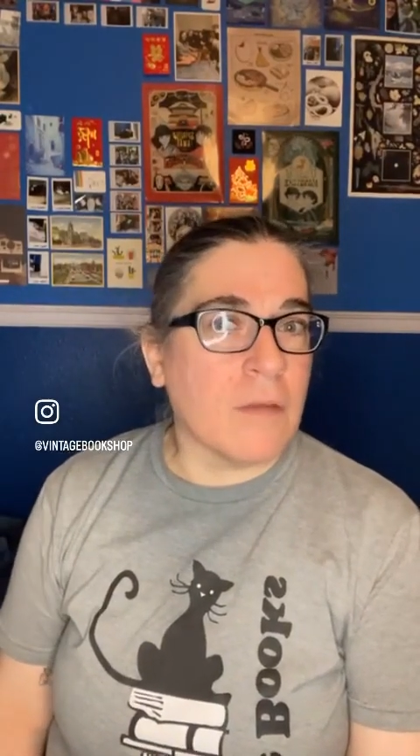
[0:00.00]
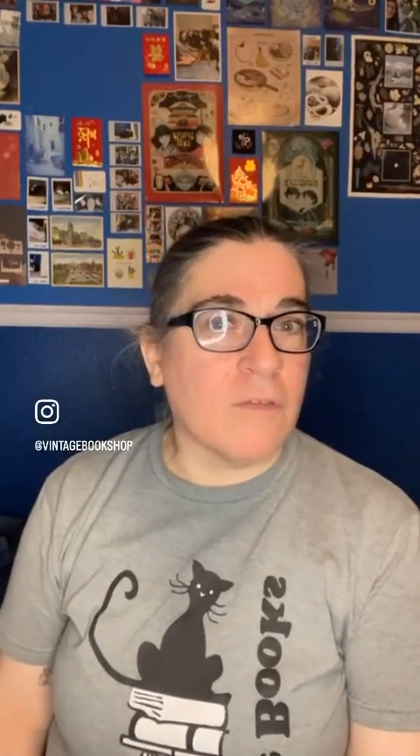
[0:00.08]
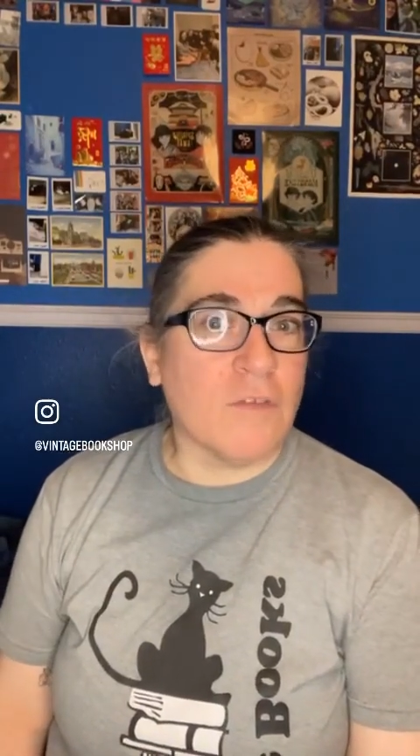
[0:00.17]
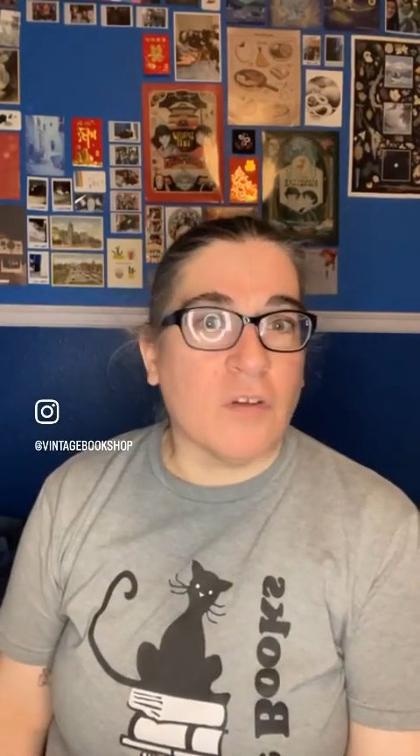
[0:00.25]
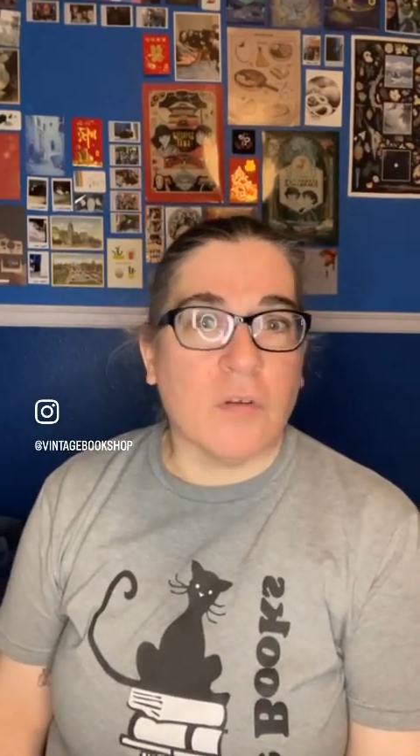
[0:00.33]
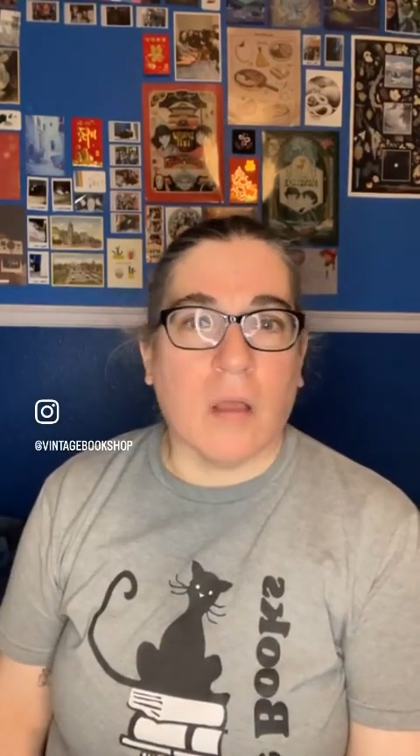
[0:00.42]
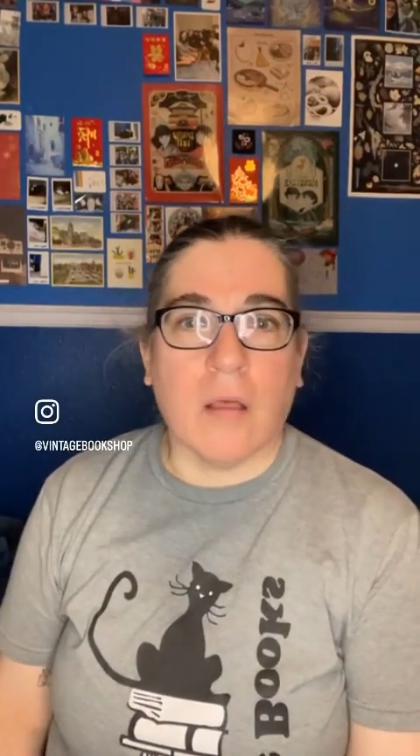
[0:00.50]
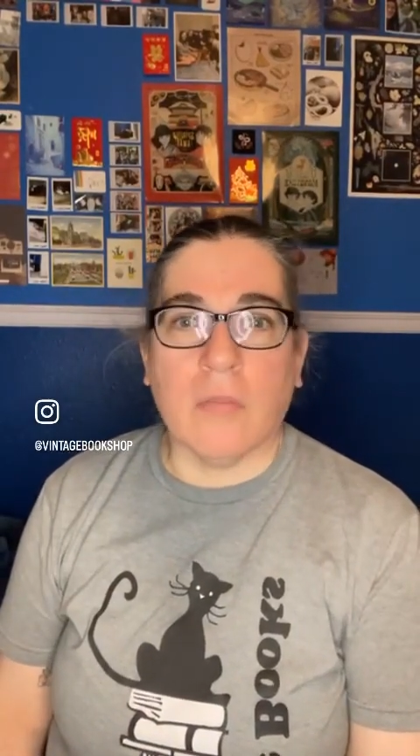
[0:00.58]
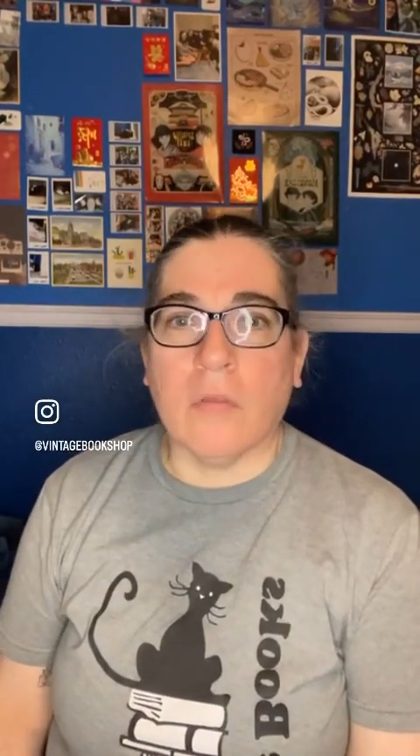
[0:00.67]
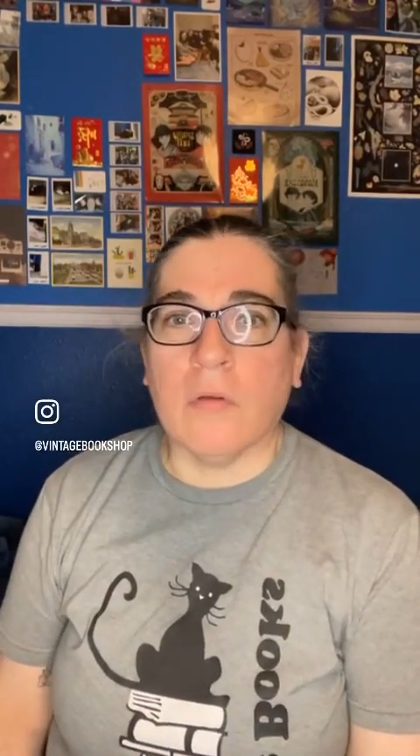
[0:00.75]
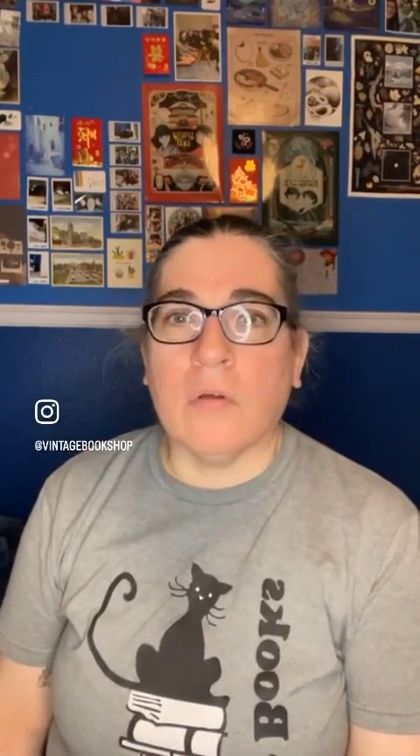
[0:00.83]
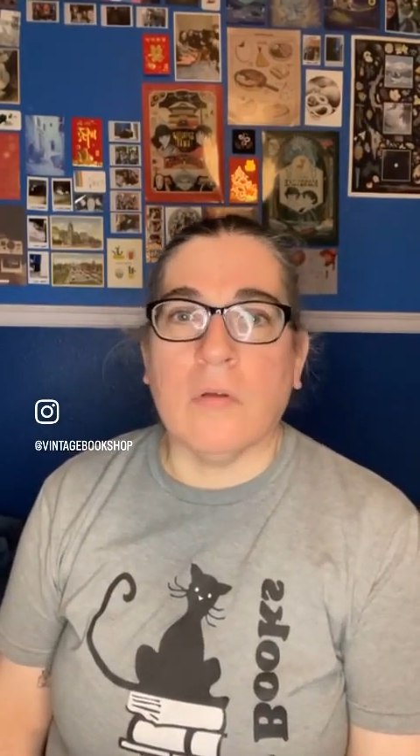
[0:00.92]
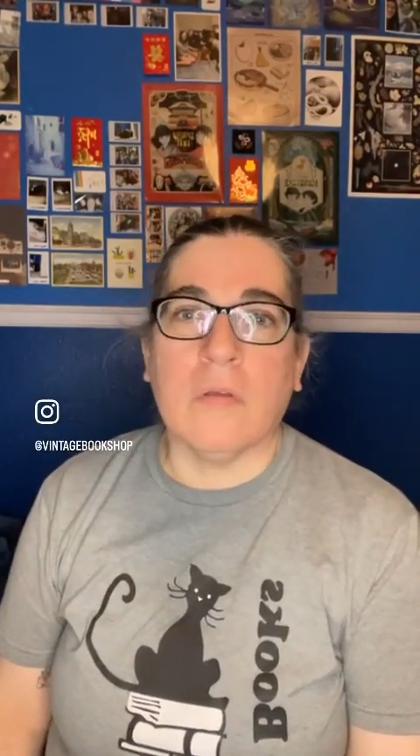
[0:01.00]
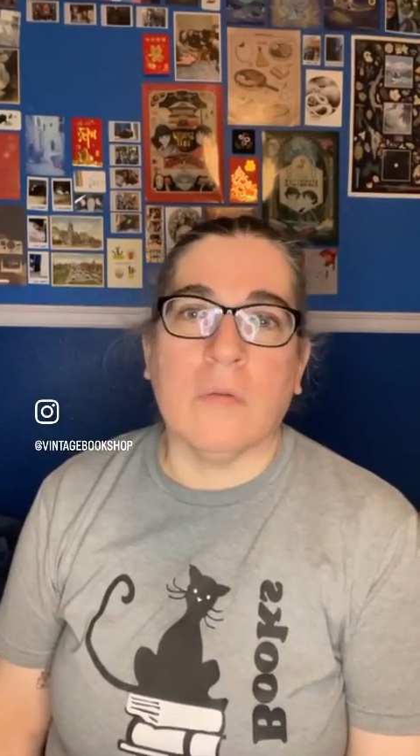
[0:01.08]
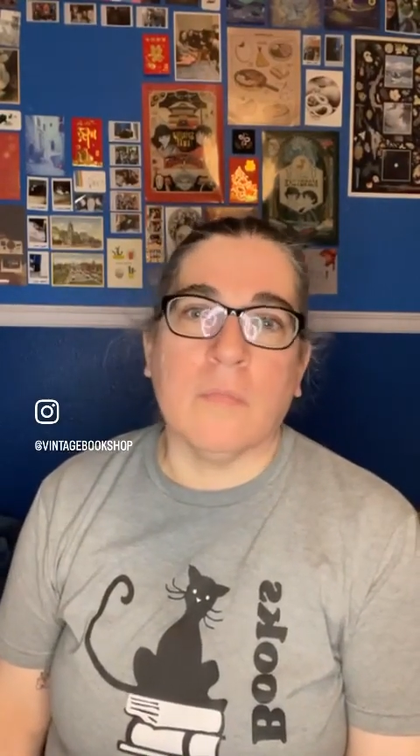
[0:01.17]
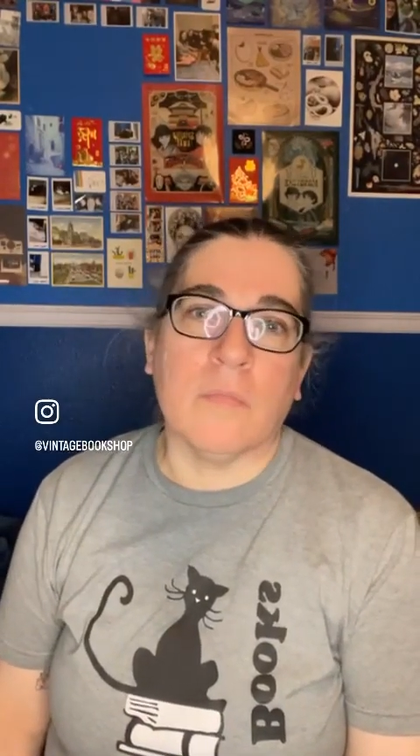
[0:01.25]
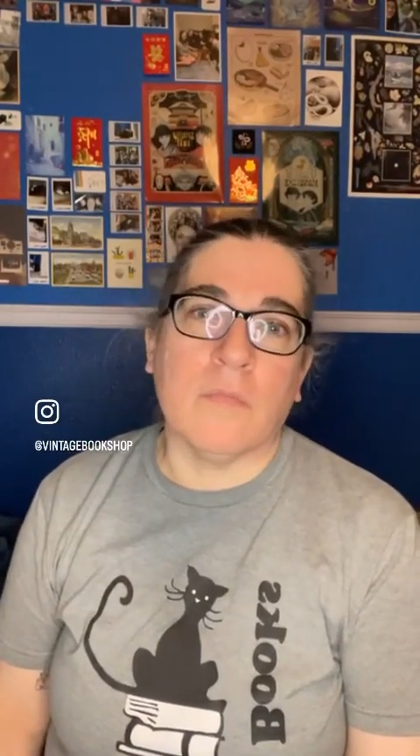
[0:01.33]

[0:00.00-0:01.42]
If you're not local,